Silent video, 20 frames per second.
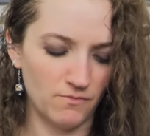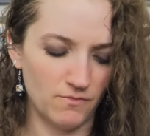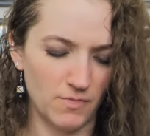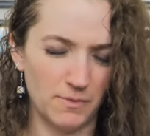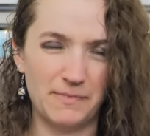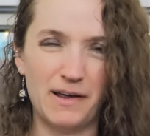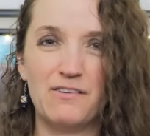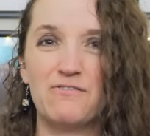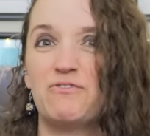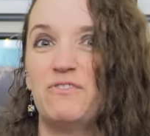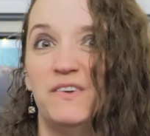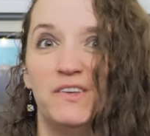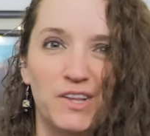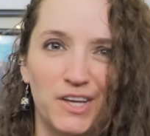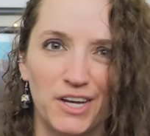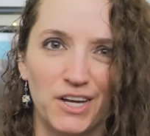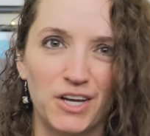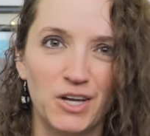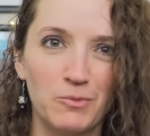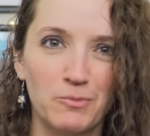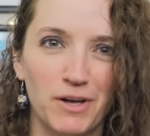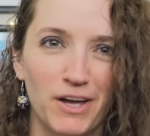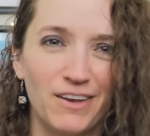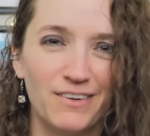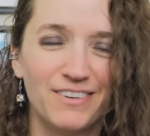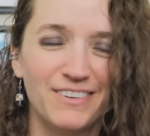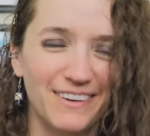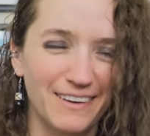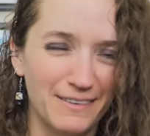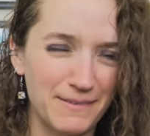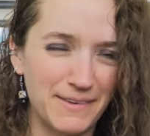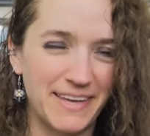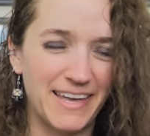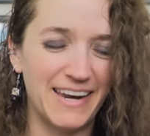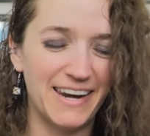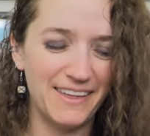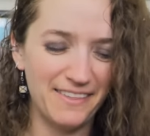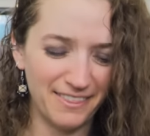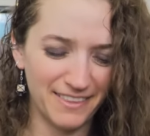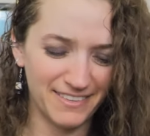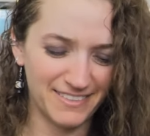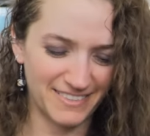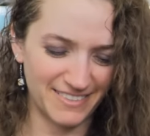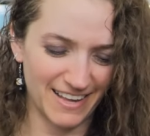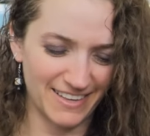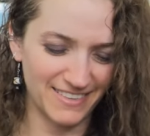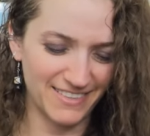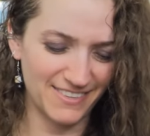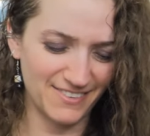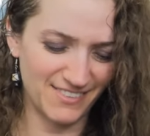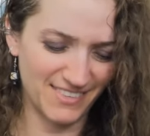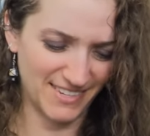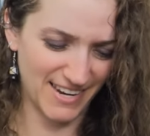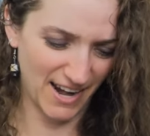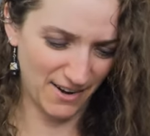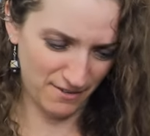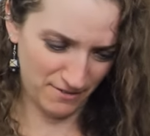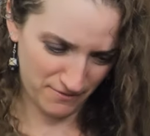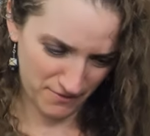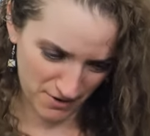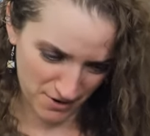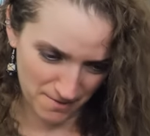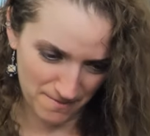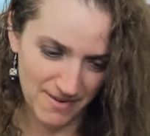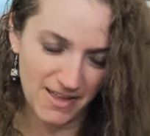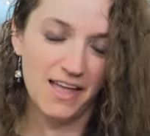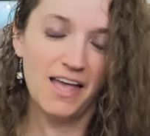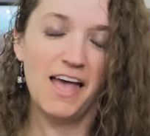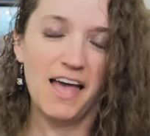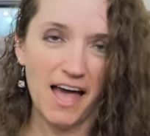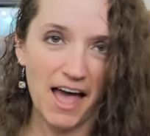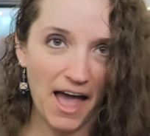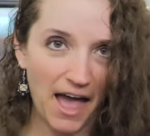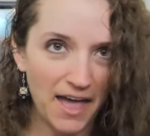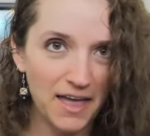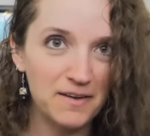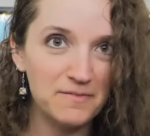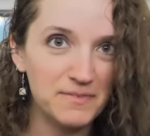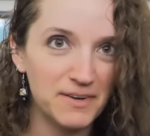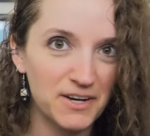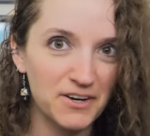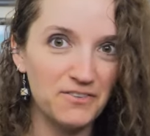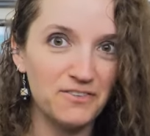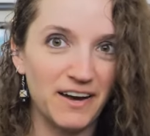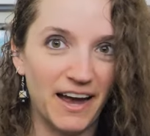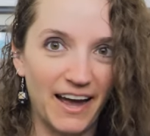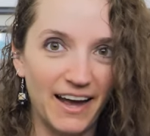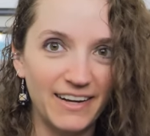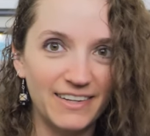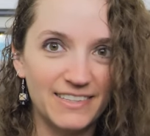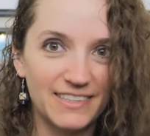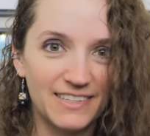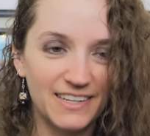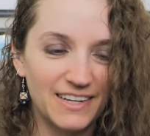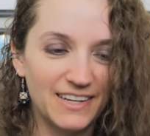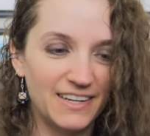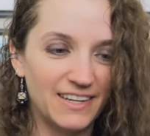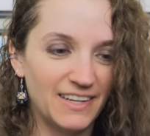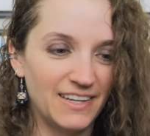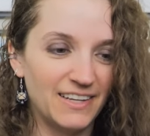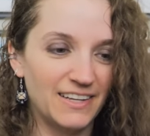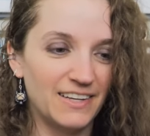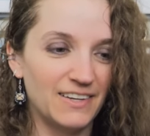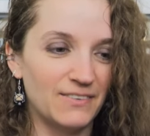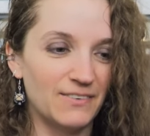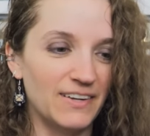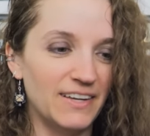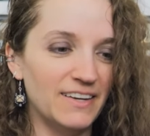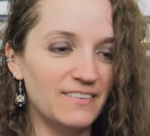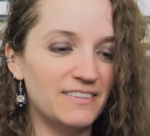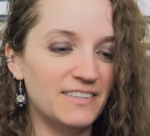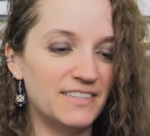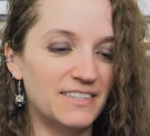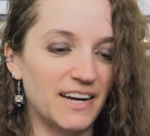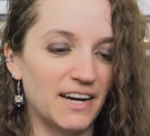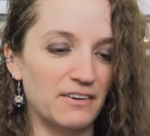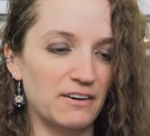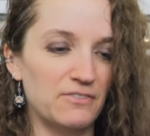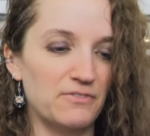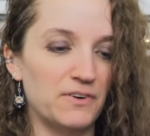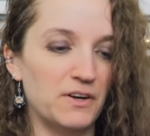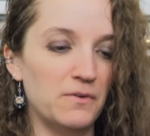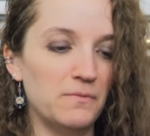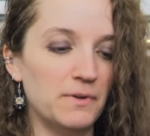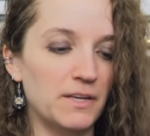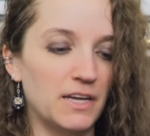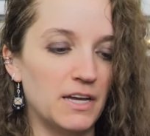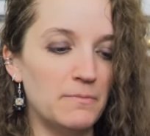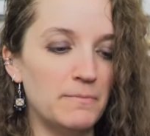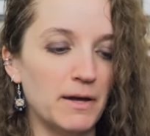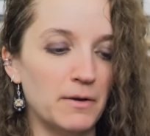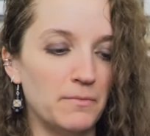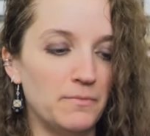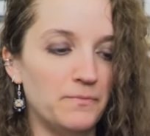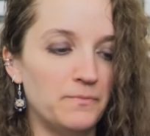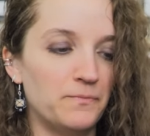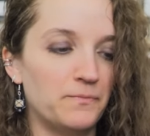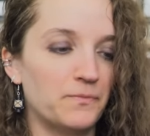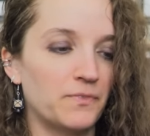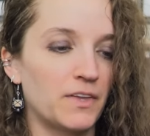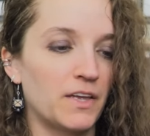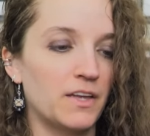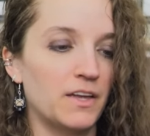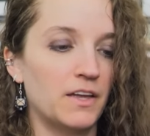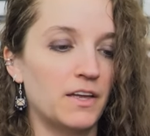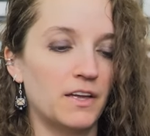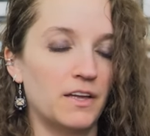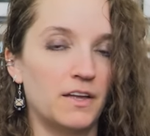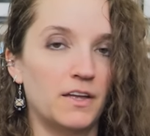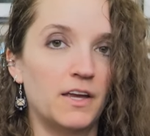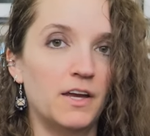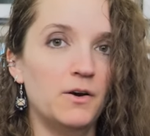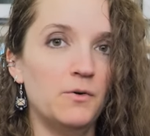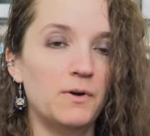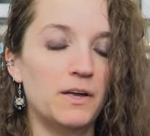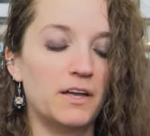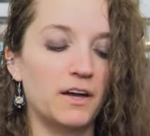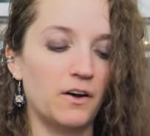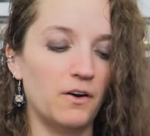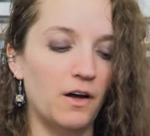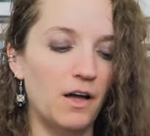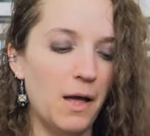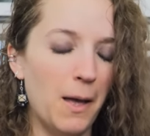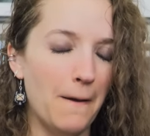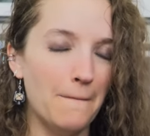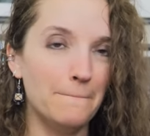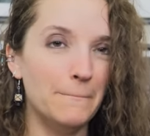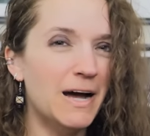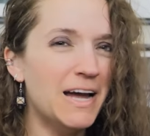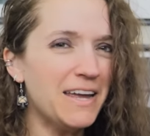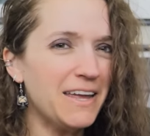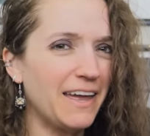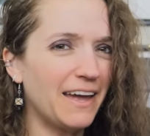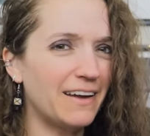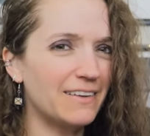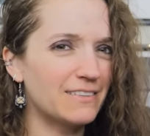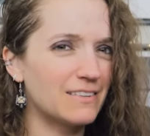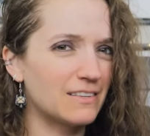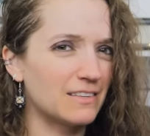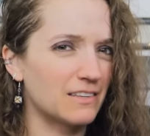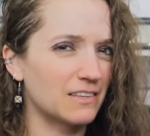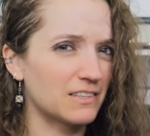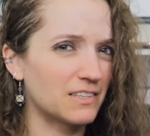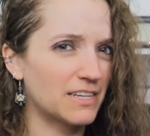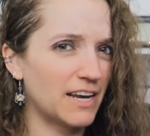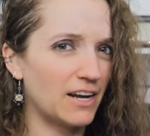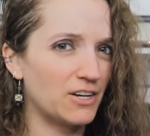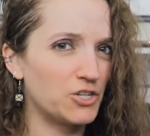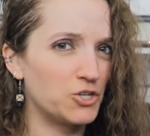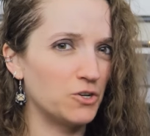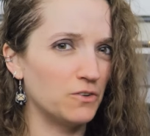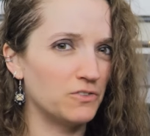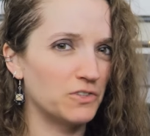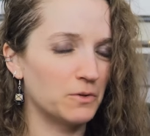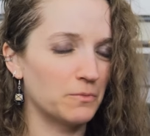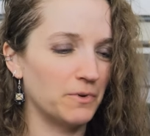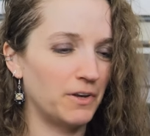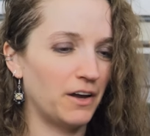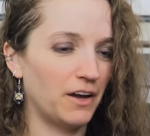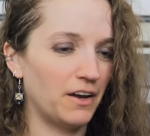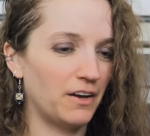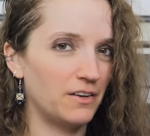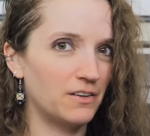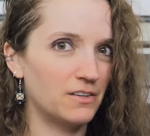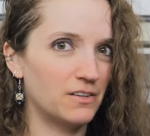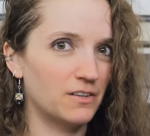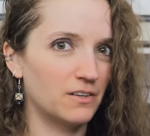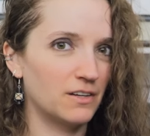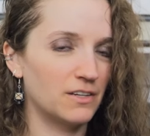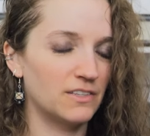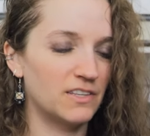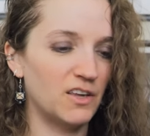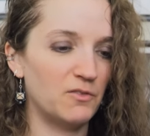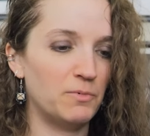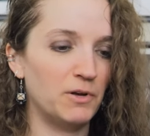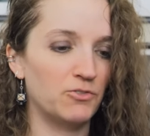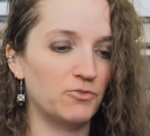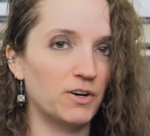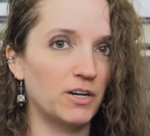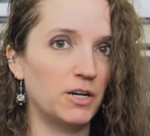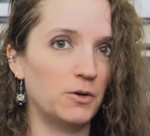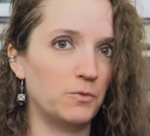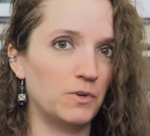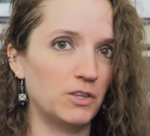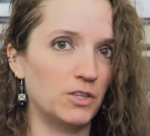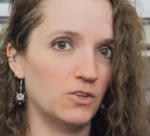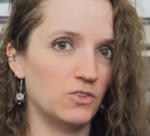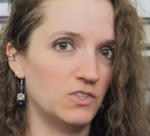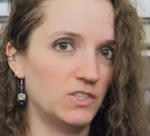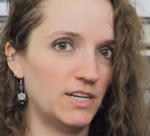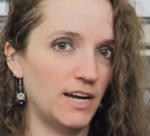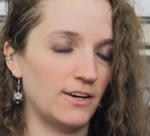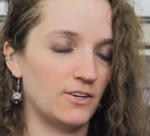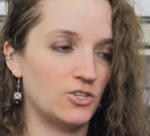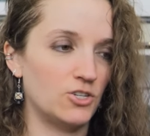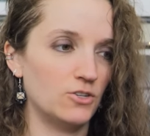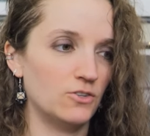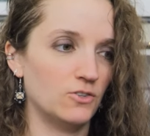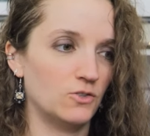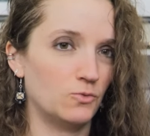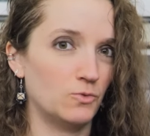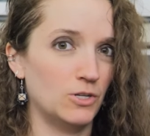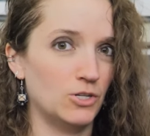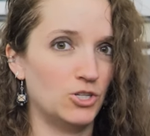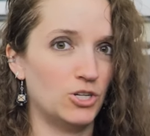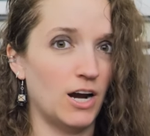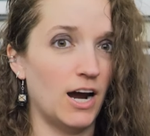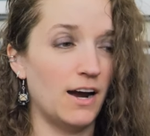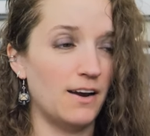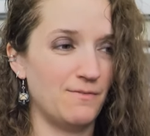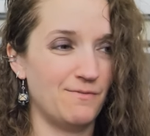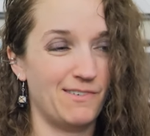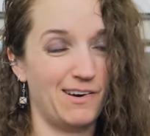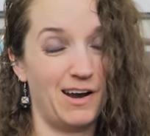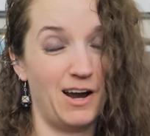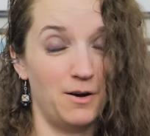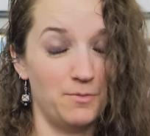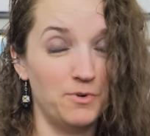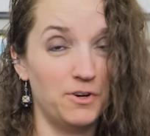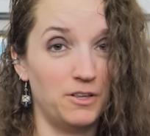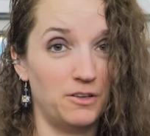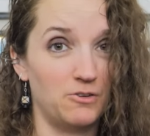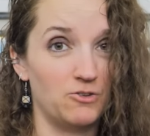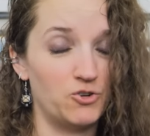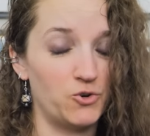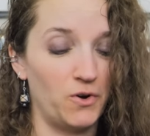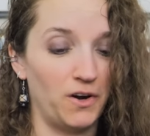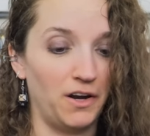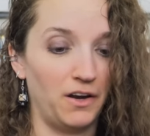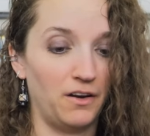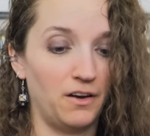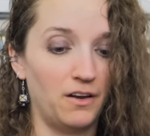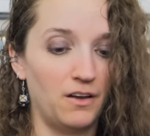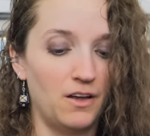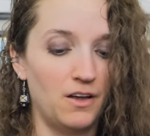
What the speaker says: I'm not feeling it, but I'm getting the sense of styrofoam. I am correct. We have styrofoam. Come on. Here we go. My guess is a statue of some kind, because they've been running with those statues, which I'm really enjoying.